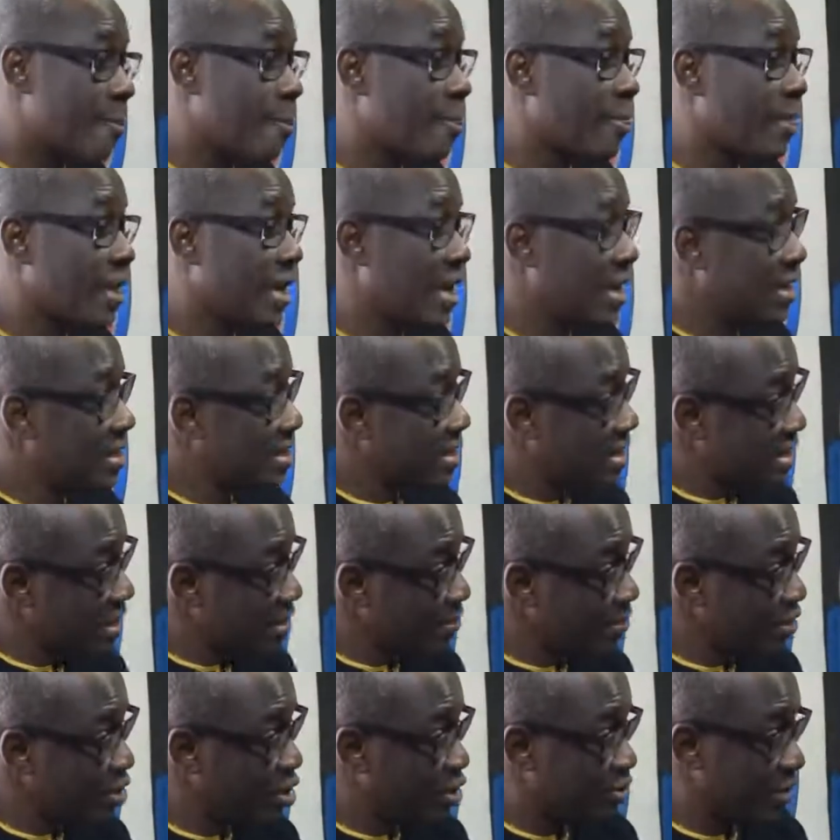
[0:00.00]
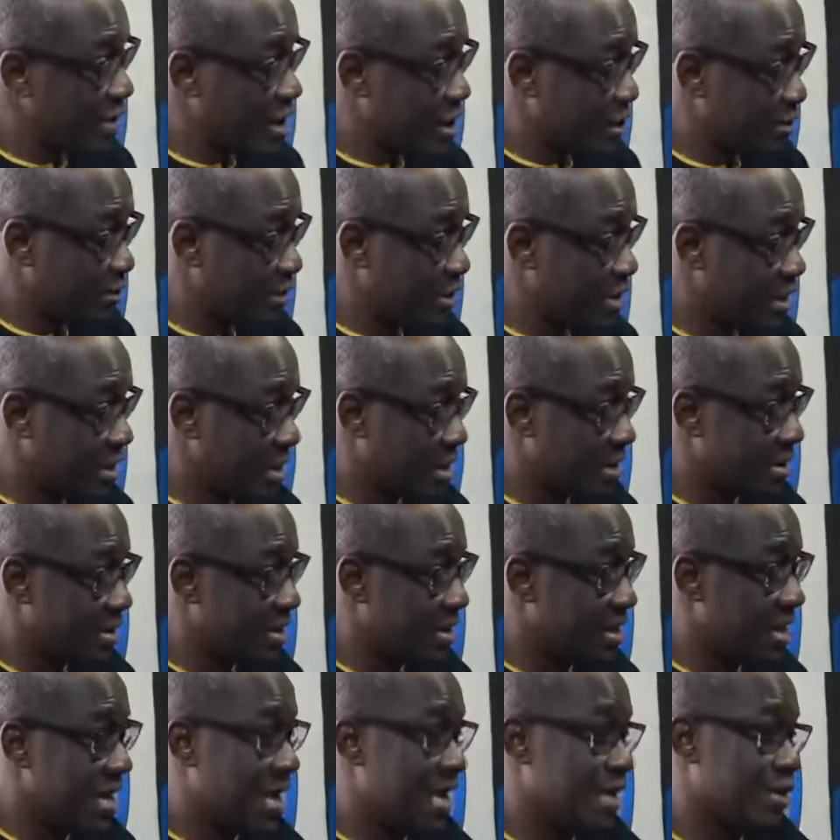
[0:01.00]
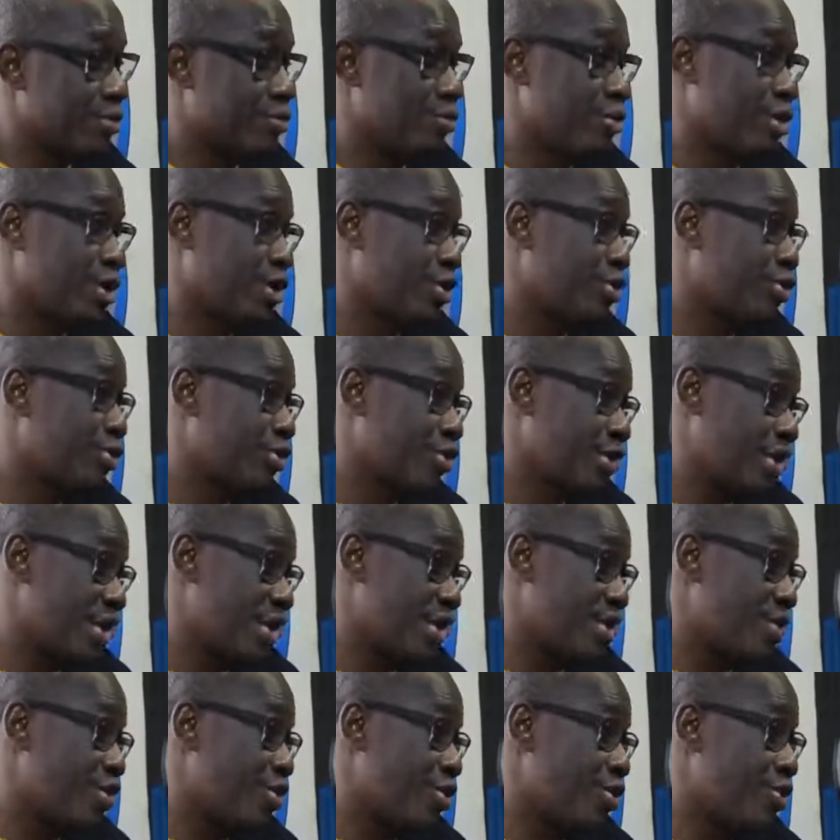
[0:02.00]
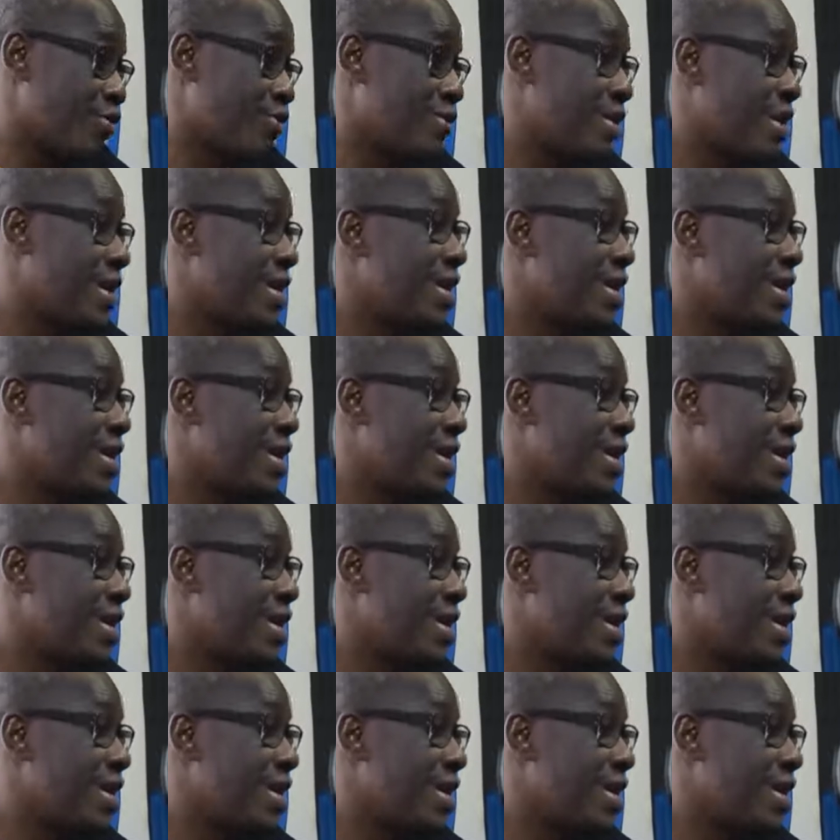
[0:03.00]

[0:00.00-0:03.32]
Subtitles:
and the safety of our officials? And we also think of